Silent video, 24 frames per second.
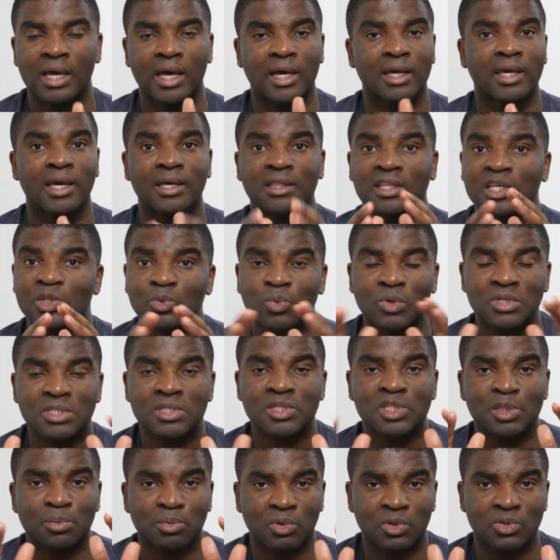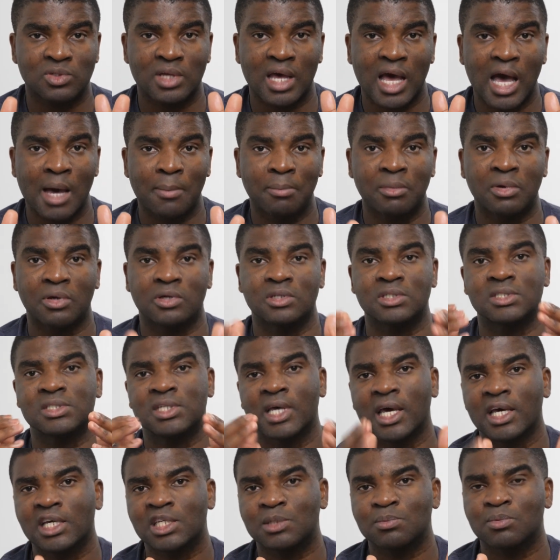Again, this wasn't supposed to happen because
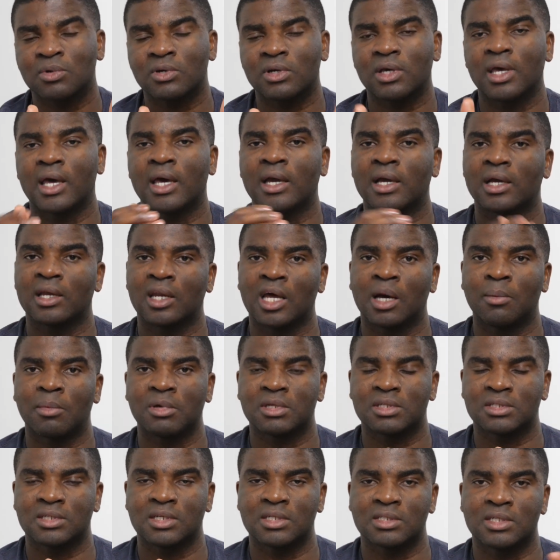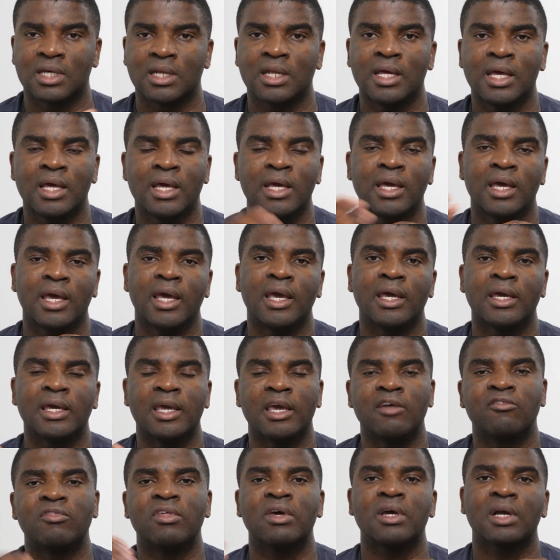textbook economics says that, hey,
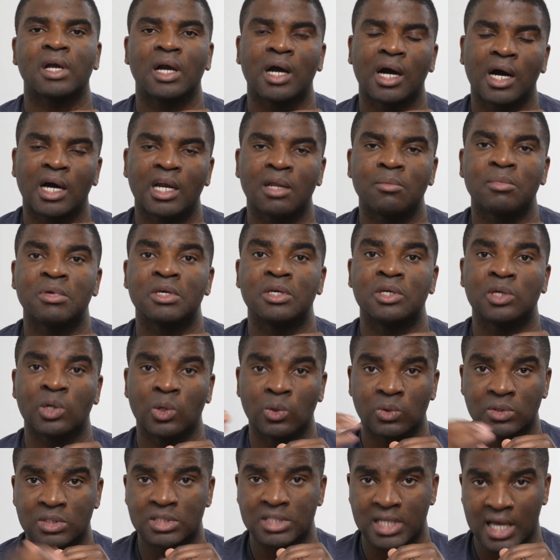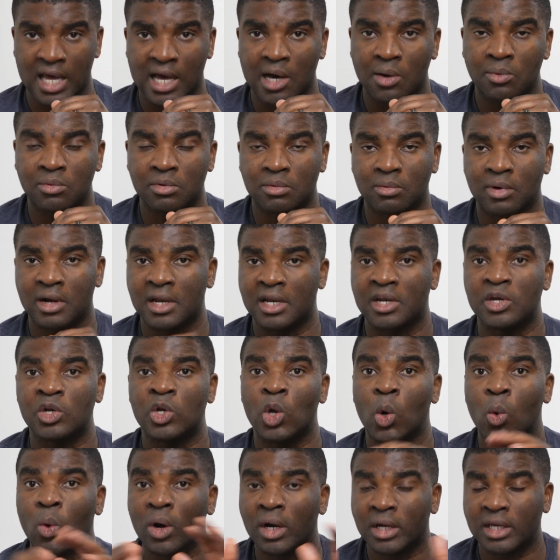if the economy goes down, right, and
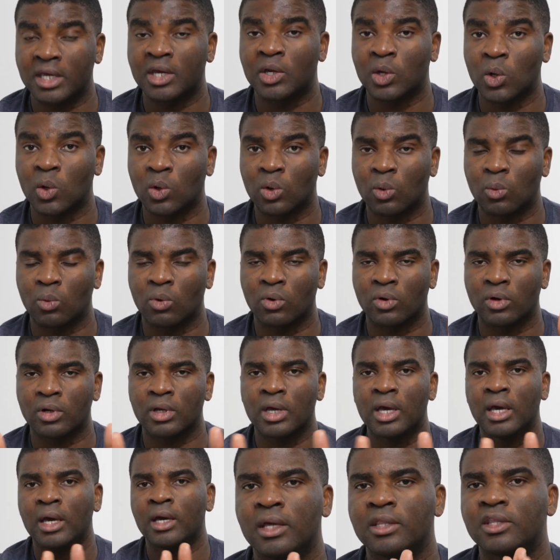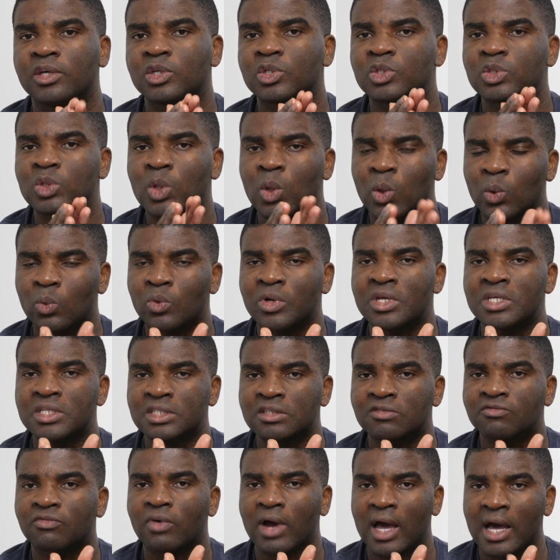no one can go to work, there's no
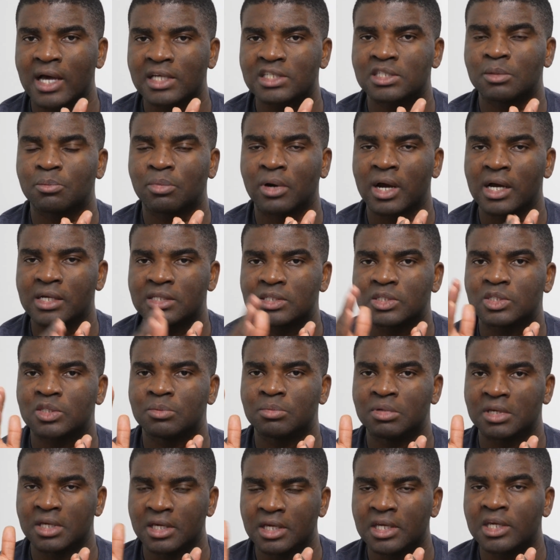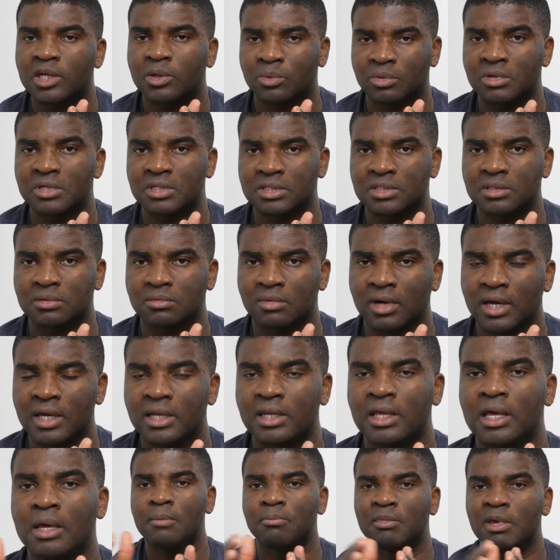reason for asset prices to be increasing,
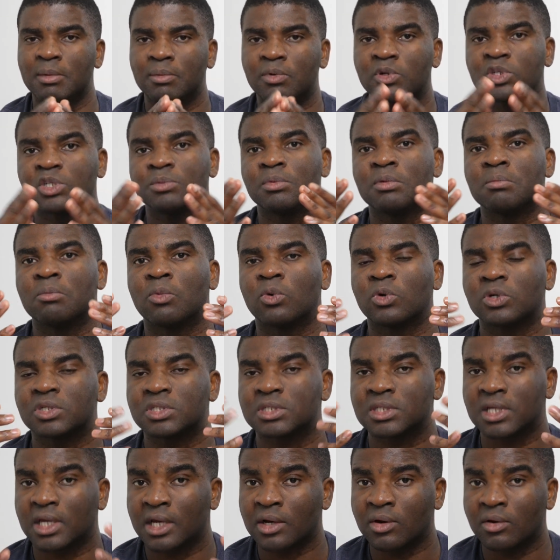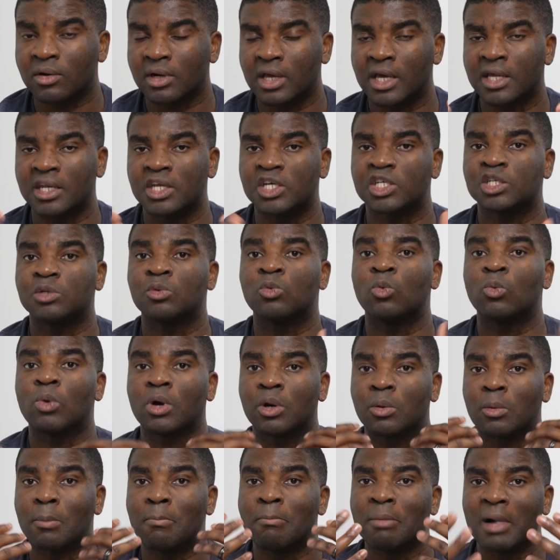right? People should be more scared and they shouldn't
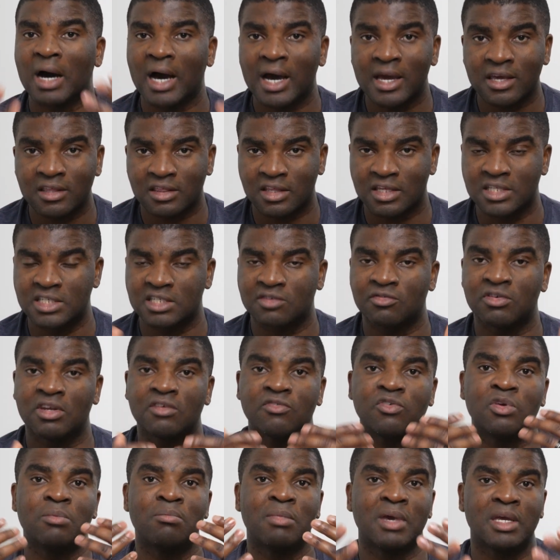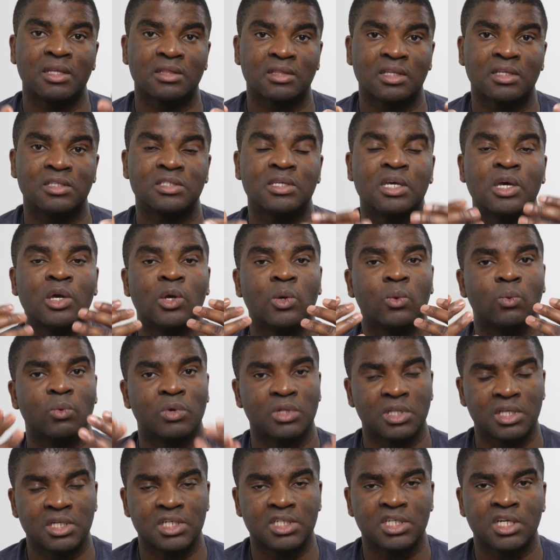want to buy things, even if you make things
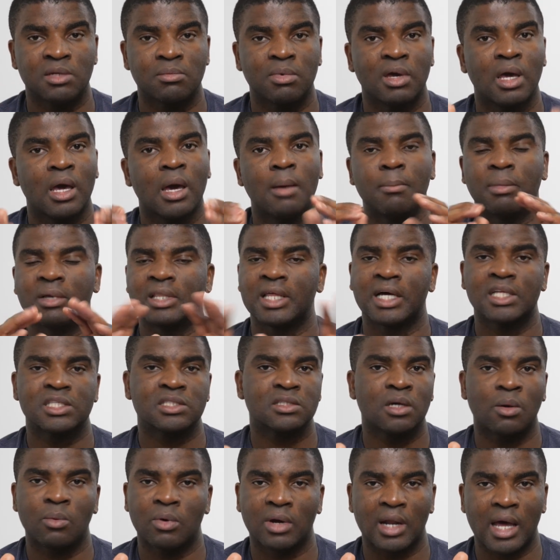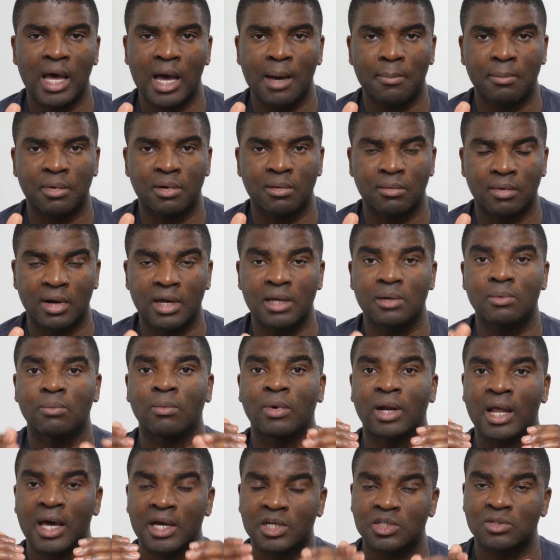really cheap. But that's not what happened, right?
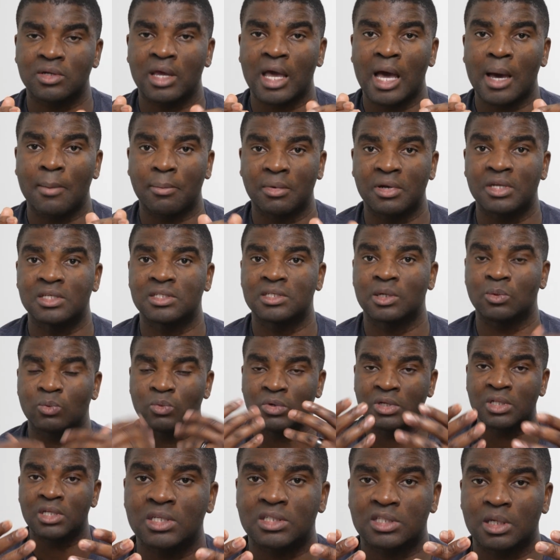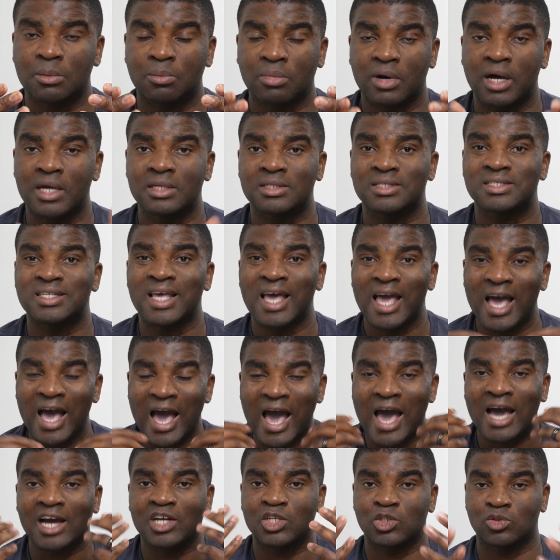What actually happened is that real estate prices
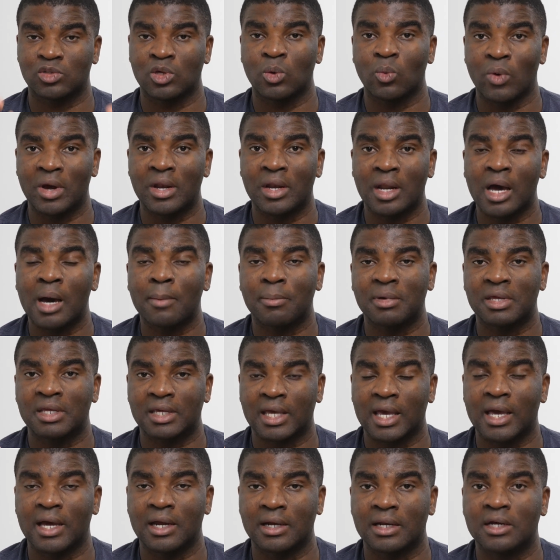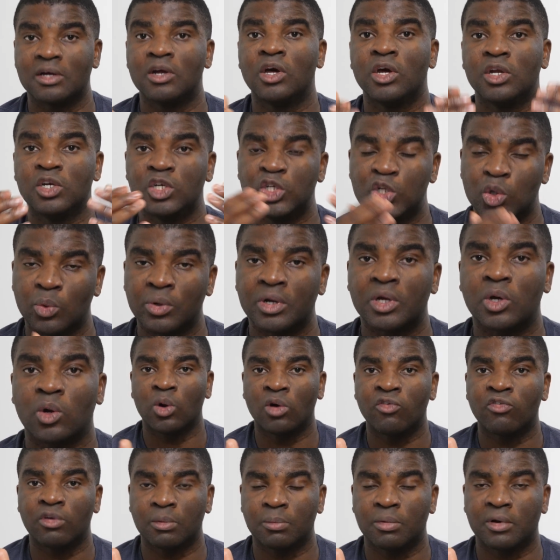actually went up in Canada during
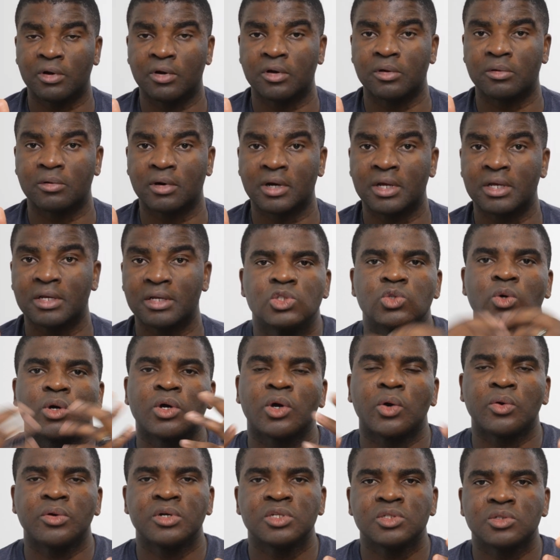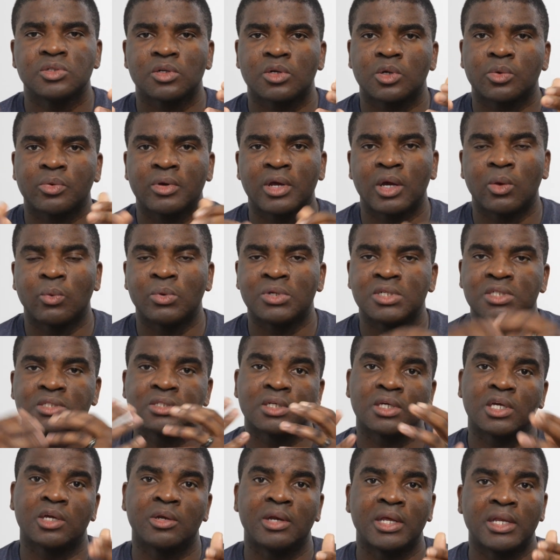COVID period, right? So according to CREA, which is
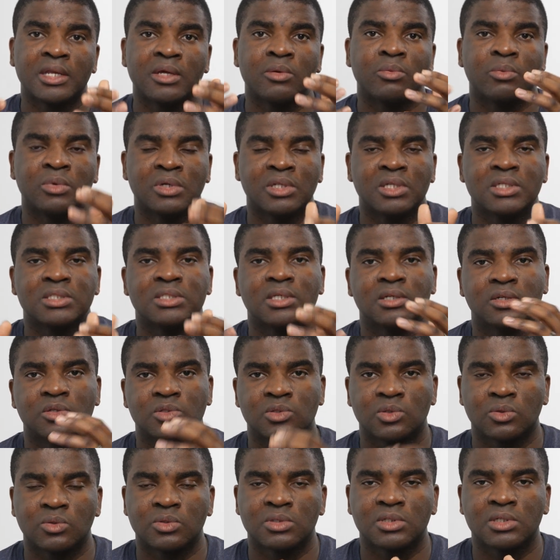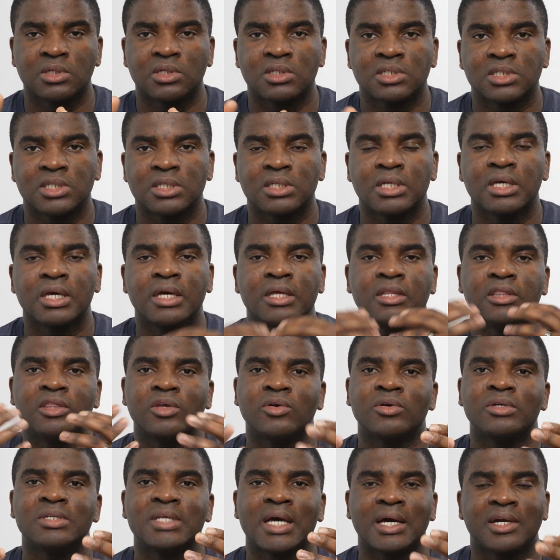the Canadian Real Estate Association,
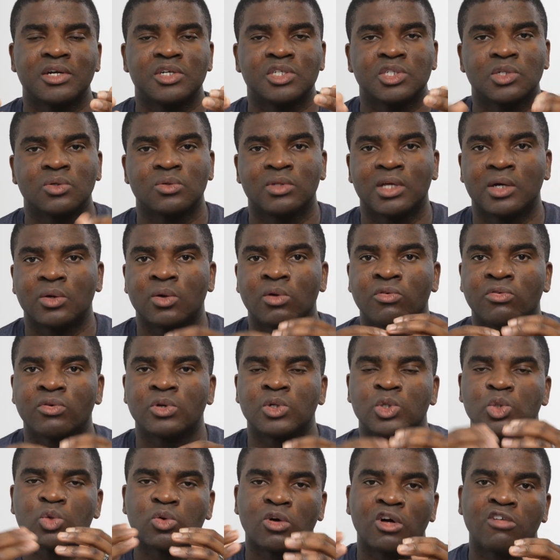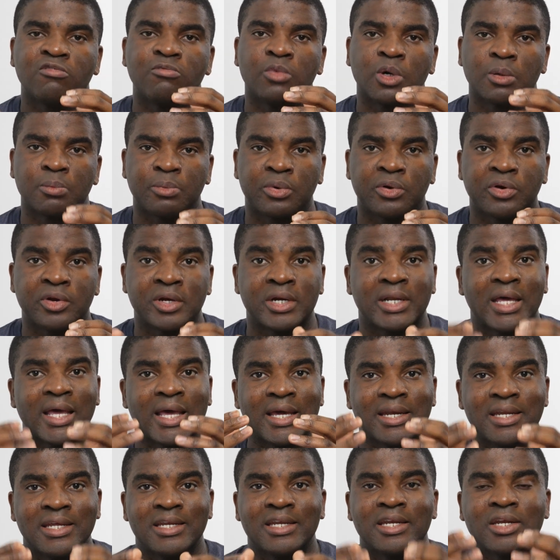their data showed that over a 12-month period
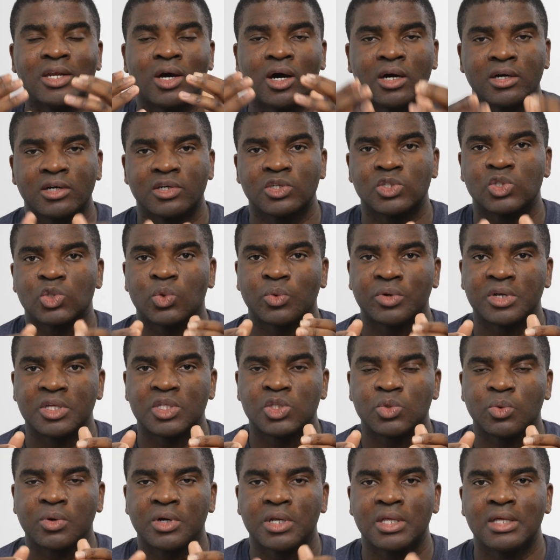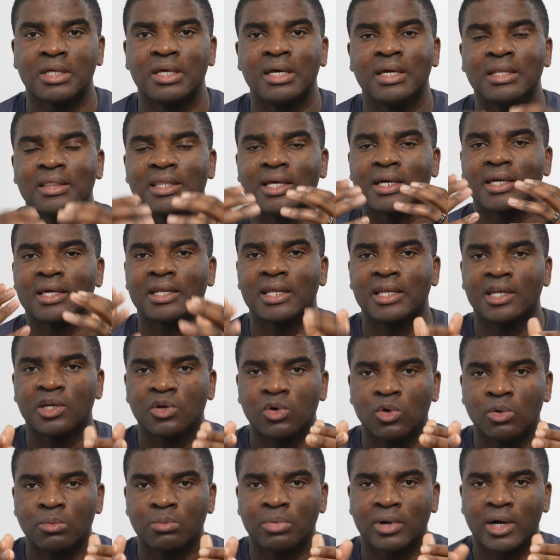ending in August 2020, that Canadian
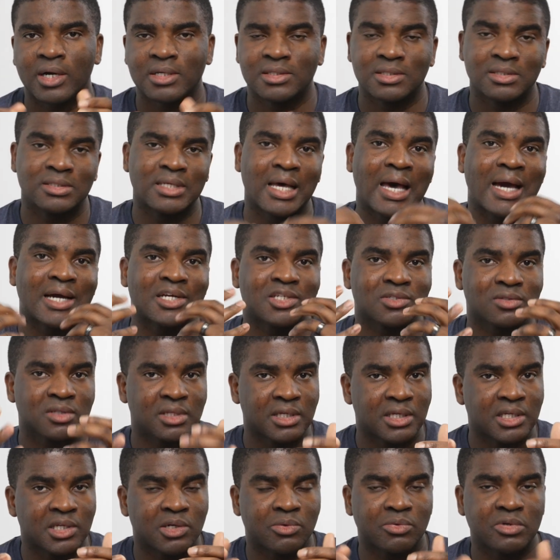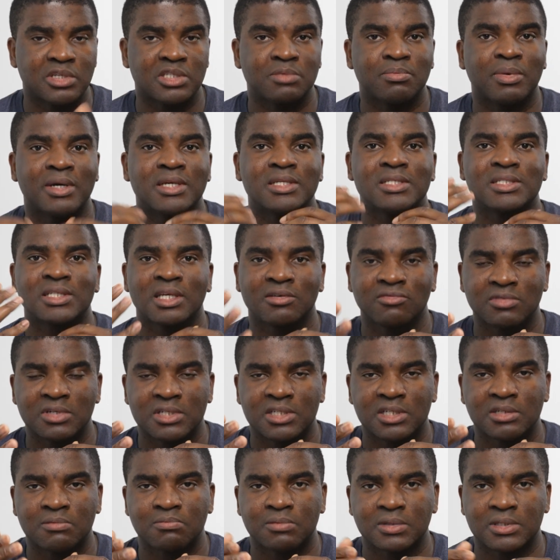home prices actually increased by
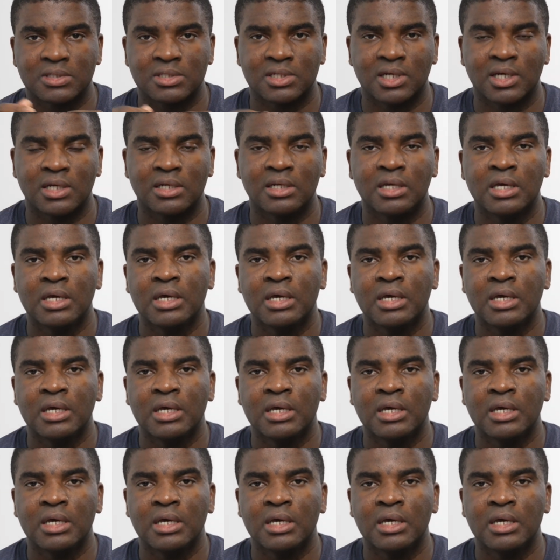17%.